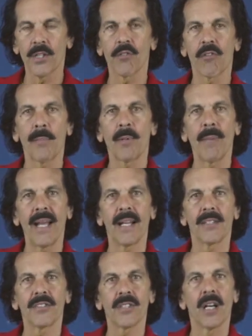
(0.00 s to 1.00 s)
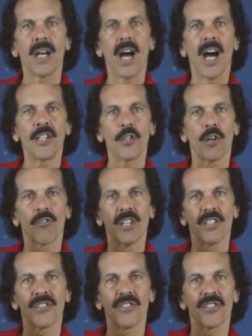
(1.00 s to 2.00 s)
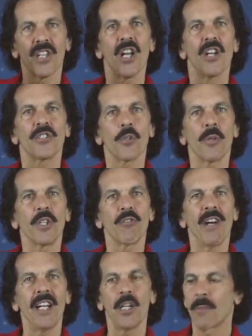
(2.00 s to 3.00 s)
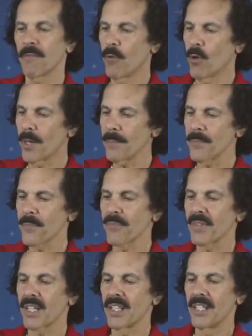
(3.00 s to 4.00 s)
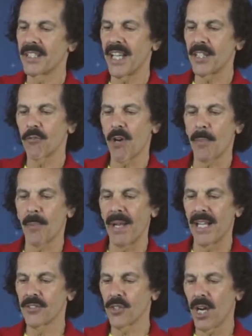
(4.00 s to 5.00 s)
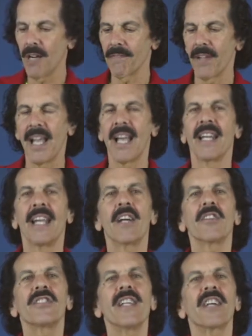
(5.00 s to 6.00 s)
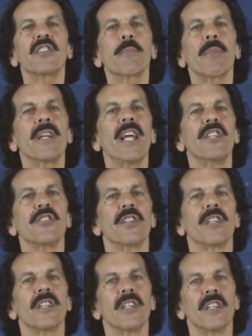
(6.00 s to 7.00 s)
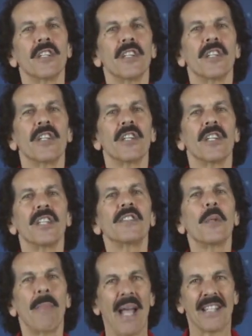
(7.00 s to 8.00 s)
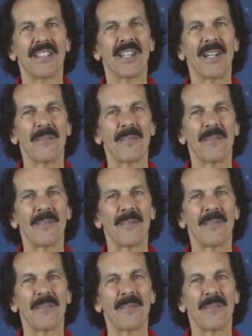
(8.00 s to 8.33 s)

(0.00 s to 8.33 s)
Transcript: the rubber bands on your wrists. So when you're ready to perform, You take the rubber bands off, and here's the explanation to band it.